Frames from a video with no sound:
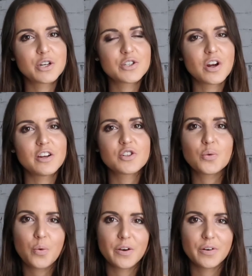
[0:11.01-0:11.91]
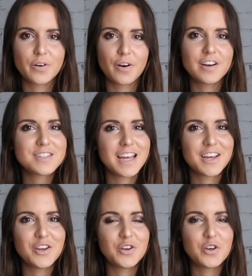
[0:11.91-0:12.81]
astrologer Wonder Girl,
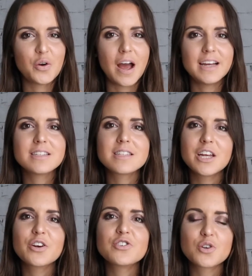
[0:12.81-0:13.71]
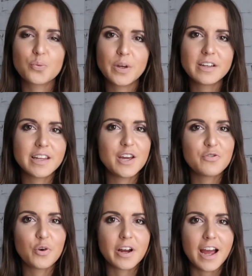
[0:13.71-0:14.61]
taking you to new heights. Here is your weekly
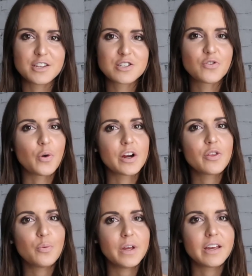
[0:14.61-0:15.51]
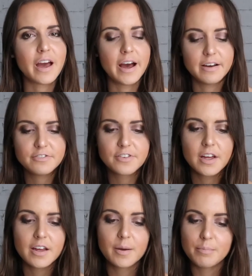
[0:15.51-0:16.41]
forecast for the week of
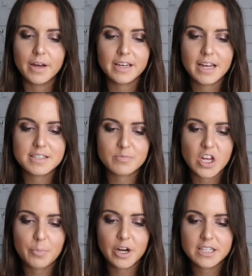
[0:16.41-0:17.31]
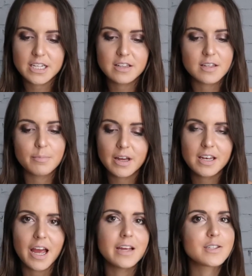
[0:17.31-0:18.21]
Monday, September 18th to
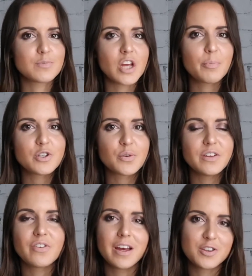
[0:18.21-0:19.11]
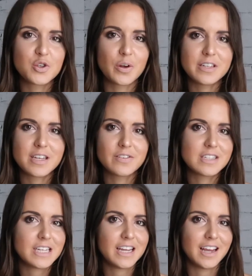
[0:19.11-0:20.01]
Monday, September 25th,
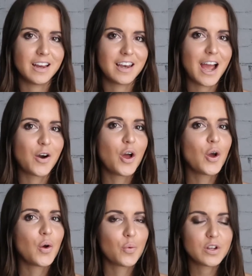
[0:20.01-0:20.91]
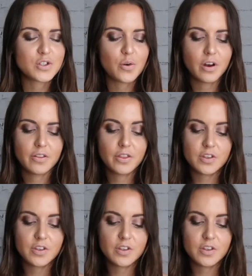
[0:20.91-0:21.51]
2017. Now, what is going on